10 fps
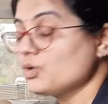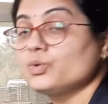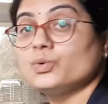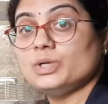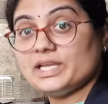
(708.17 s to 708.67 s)

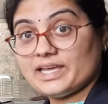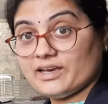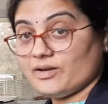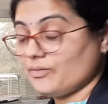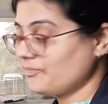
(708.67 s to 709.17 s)
cool
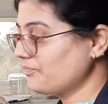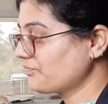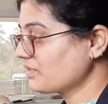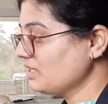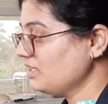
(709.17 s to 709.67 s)
air,
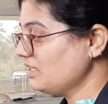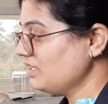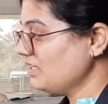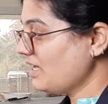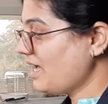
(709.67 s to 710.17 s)

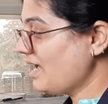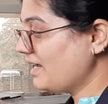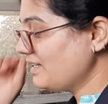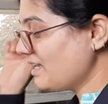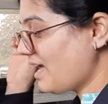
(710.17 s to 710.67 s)

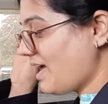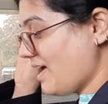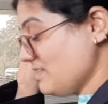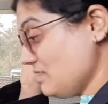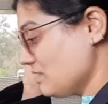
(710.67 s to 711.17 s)
and
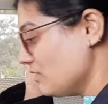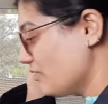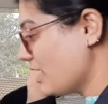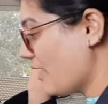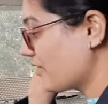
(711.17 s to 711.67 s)
as
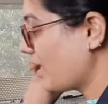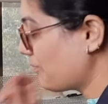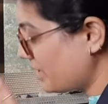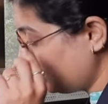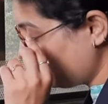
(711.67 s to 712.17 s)
we have
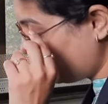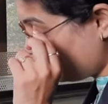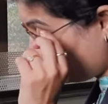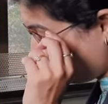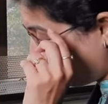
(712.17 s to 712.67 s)
kept it
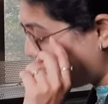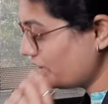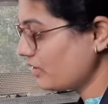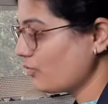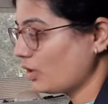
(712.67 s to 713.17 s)
under the
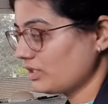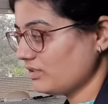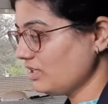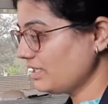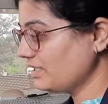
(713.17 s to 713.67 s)
boiling
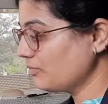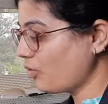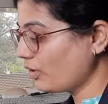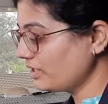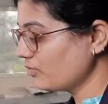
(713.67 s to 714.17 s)
water in the
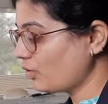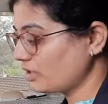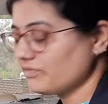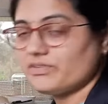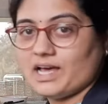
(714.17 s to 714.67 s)
boiling
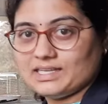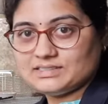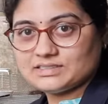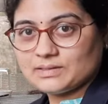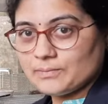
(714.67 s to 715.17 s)
water
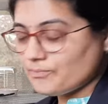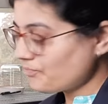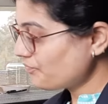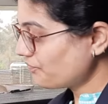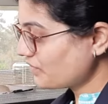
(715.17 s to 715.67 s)
flask,
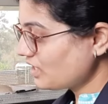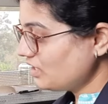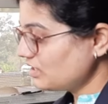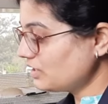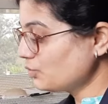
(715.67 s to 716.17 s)

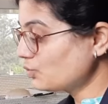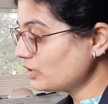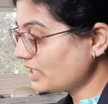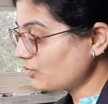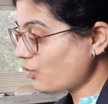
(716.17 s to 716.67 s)
due to
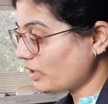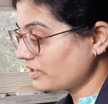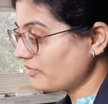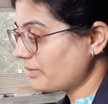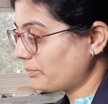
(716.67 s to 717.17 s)
that
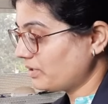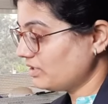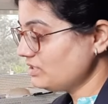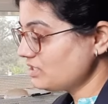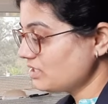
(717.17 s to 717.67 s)
water
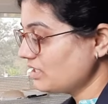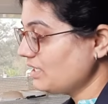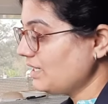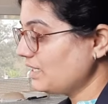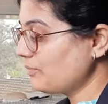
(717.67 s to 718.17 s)
vapors,
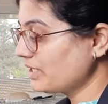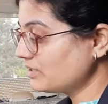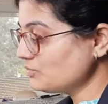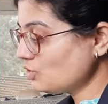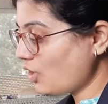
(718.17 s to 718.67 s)
it
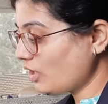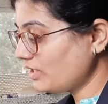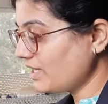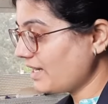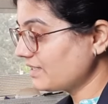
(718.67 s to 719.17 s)
becomes
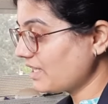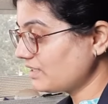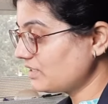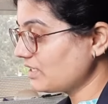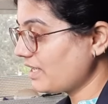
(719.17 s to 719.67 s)
hot, and
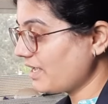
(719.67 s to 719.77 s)
that